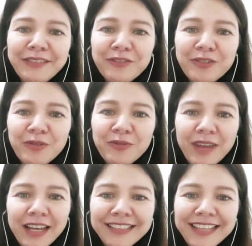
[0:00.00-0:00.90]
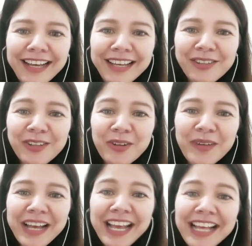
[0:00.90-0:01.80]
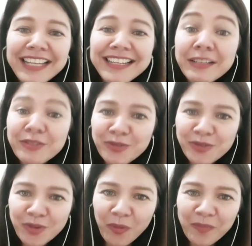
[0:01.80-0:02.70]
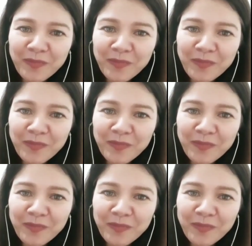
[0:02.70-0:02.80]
if you don't write a title, go ahead and do so.